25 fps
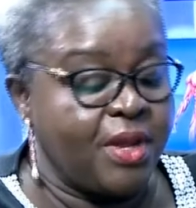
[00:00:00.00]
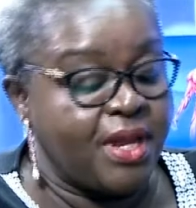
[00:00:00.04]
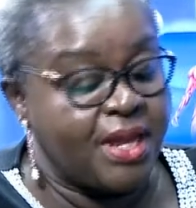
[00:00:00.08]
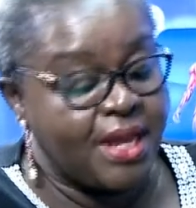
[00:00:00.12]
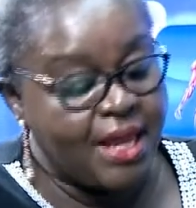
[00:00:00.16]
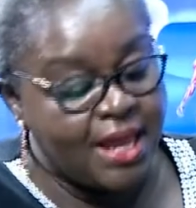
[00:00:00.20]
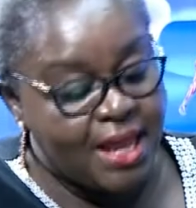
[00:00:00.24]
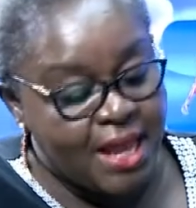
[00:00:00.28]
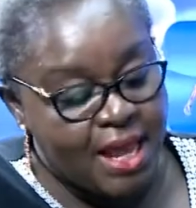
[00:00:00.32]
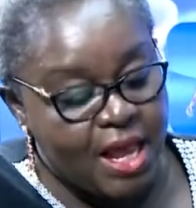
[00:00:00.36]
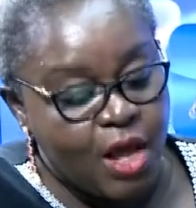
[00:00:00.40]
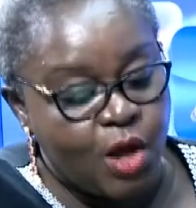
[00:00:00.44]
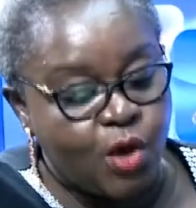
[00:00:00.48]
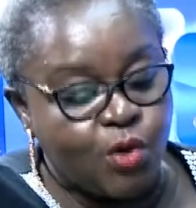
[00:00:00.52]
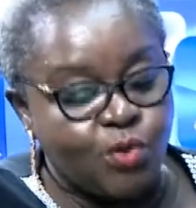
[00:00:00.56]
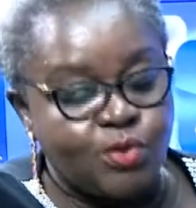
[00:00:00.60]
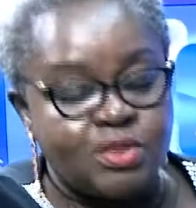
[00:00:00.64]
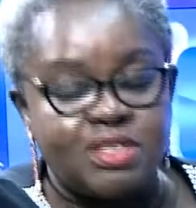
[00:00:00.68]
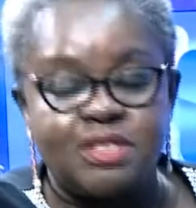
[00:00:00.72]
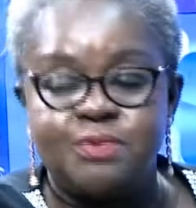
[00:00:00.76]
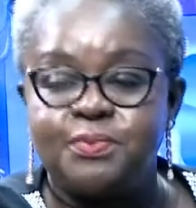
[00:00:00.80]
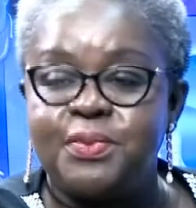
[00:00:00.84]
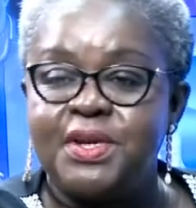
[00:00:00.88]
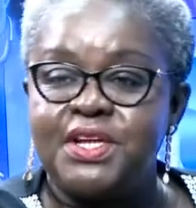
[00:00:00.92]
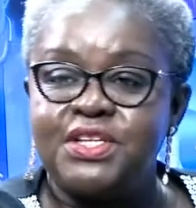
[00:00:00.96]
Omega
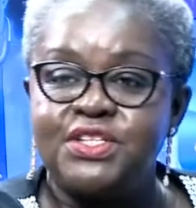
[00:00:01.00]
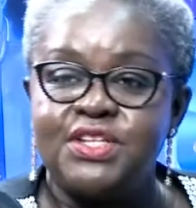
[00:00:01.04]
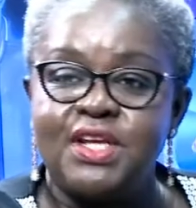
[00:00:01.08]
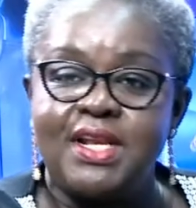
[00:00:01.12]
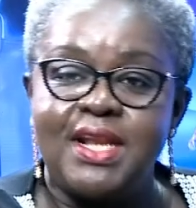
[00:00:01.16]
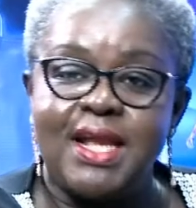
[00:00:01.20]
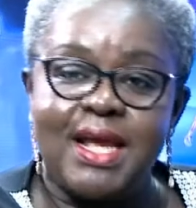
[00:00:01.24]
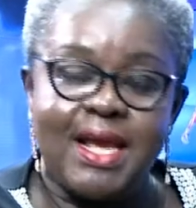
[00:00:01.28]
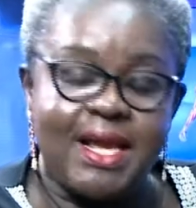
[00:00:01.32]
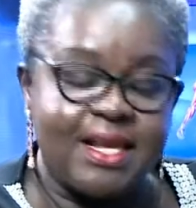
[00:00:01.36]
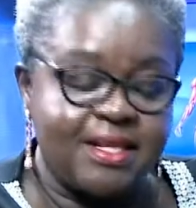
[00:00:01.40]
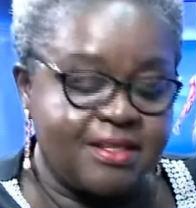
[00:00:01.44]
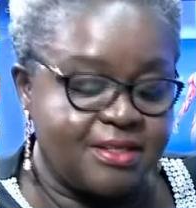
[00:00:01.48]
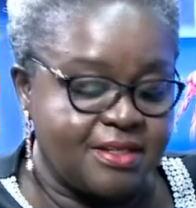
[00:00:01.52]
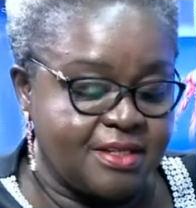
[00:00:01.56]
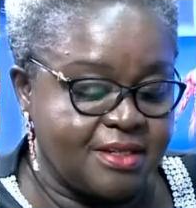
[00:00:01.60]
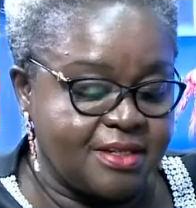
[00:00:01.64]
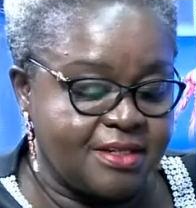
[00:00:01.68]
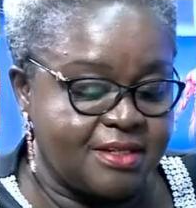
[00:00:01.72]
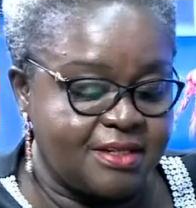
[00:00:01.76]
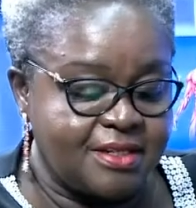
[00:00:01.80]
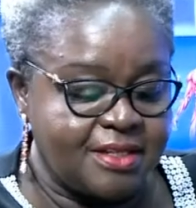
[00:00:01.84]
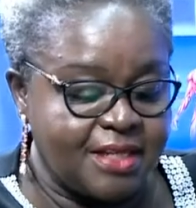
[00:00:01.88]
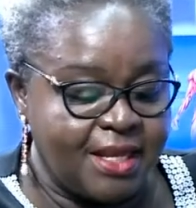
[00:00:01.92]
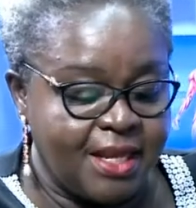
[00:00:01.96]
House
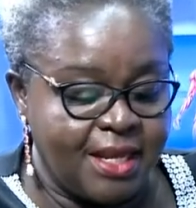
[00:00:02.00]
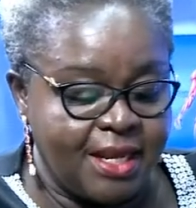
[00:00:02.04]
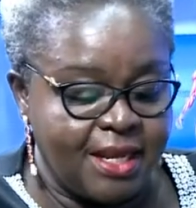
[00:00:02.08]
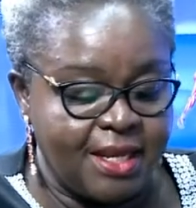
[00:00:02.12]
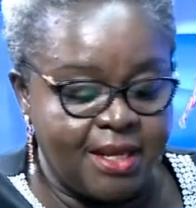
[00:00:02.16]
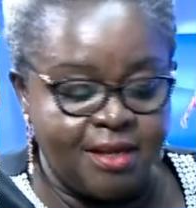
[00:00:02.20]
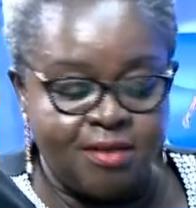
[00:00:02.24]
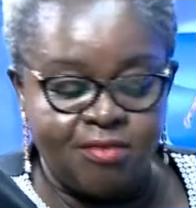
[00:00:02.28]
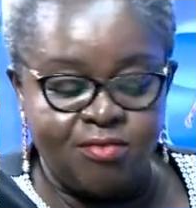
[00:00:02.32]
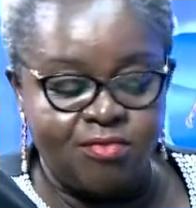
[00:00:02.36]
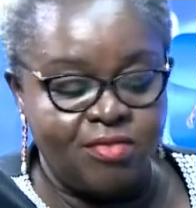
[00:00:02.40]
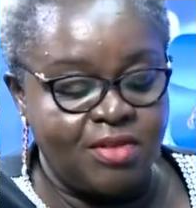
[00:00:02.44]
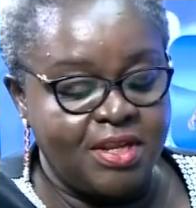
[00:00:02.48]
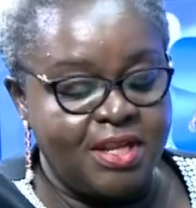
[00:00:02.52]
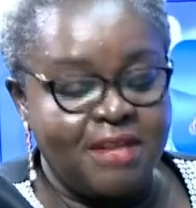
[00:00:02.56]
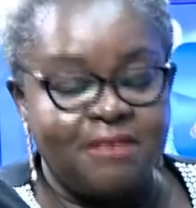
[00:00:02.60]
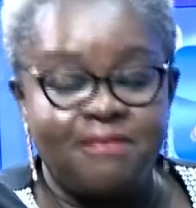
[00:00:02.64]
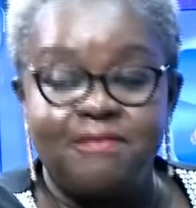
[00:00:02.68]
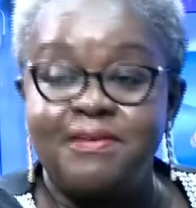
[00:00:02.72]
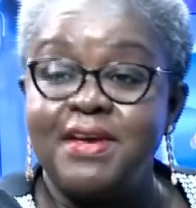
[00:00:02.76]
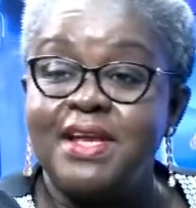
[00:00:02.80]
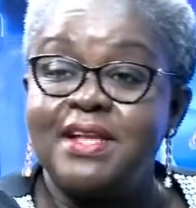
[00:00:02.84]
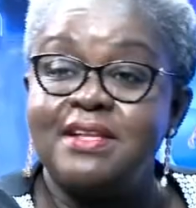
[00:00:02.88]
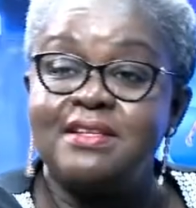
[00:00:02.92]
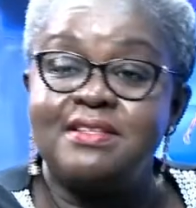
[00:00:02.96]
specializes in
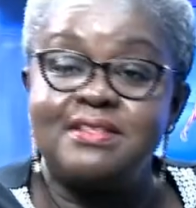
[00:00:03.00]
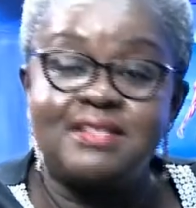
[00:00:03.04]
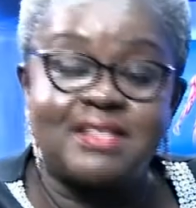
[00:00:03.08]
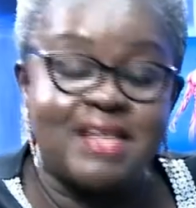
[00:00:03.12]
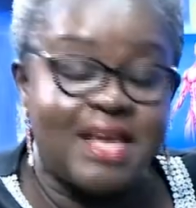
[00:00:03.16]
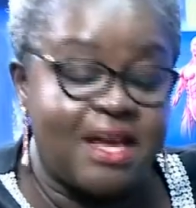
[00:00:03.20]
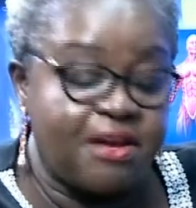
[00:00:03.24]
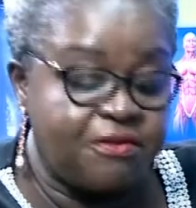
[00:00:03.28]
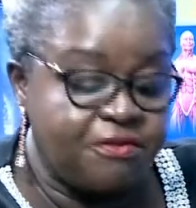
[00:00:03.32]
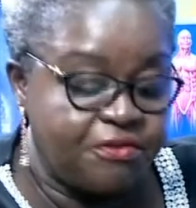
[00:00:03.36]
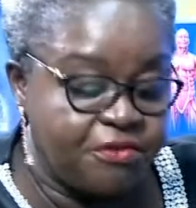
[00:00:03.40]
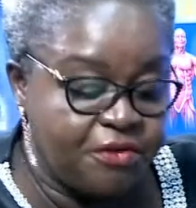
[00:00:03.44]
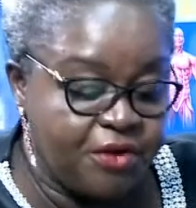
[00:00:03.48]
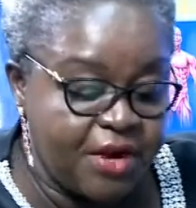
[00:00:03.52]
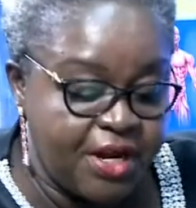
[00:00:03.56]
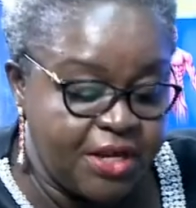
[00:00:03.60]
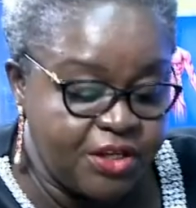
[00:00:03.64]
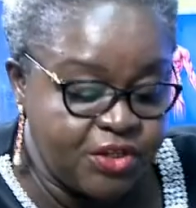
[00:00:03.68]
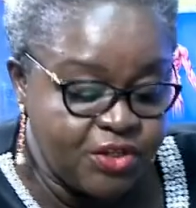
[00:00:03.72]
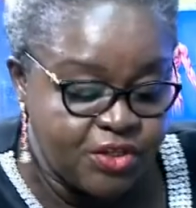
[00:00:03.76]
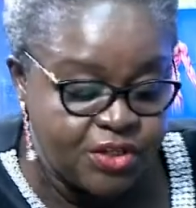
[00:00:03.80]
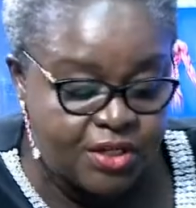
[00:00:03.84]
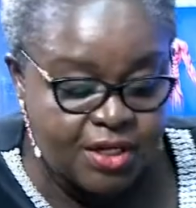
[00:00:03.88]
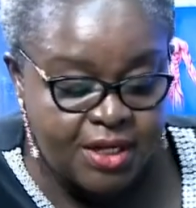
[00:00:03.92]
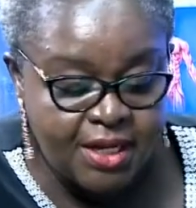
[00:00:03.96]
events
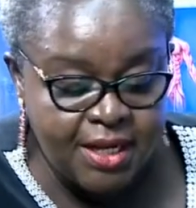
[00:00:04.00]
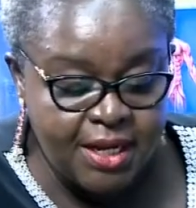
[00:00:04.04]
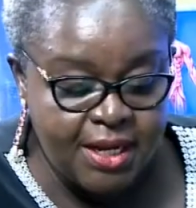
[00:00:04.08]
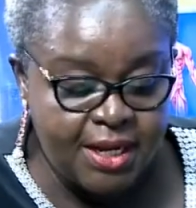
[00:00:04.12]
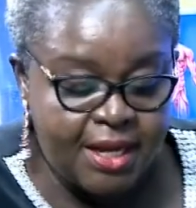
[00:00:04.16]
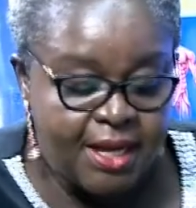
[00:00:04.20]
coverage,